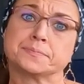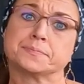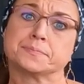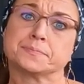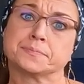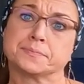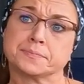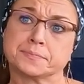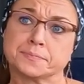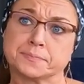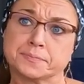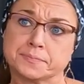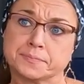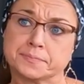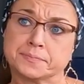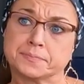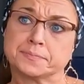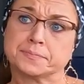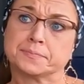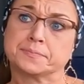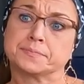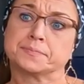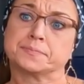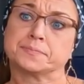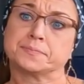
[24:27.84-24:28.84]

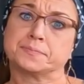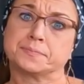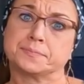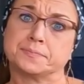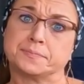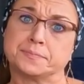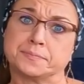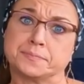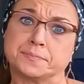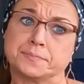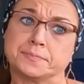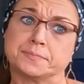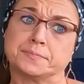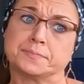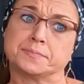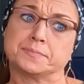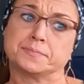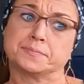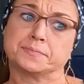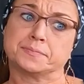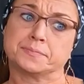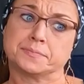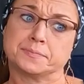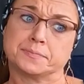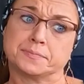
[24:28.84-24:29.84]

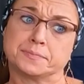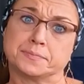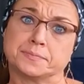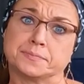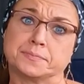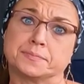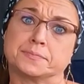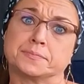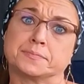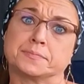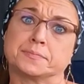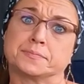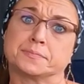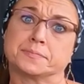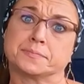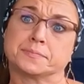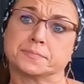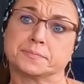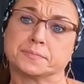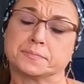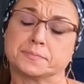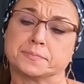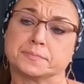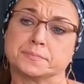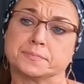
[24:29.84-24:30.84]

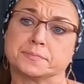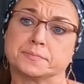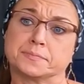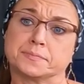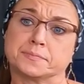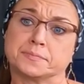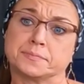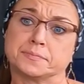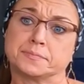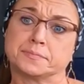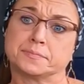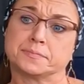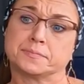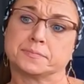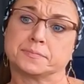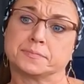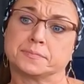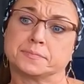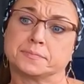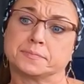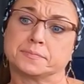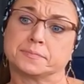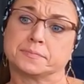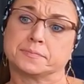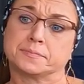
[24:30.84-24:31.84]

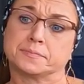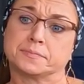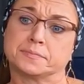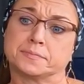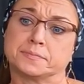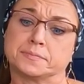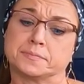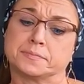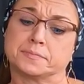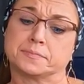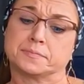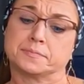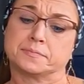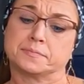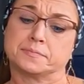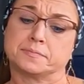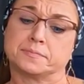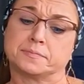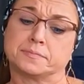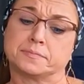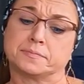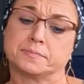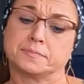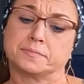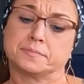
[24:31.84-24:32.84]

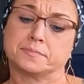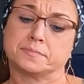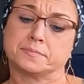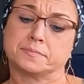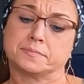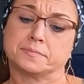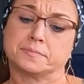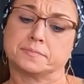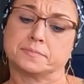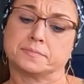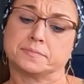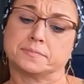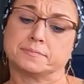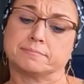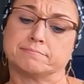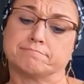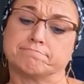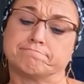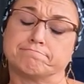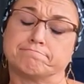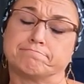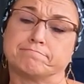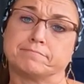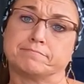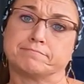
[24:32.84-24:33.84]

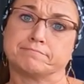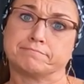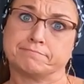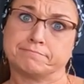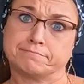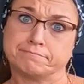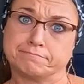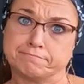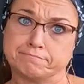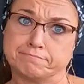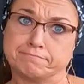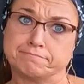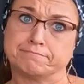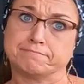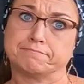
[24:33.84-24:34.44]
(not speaking)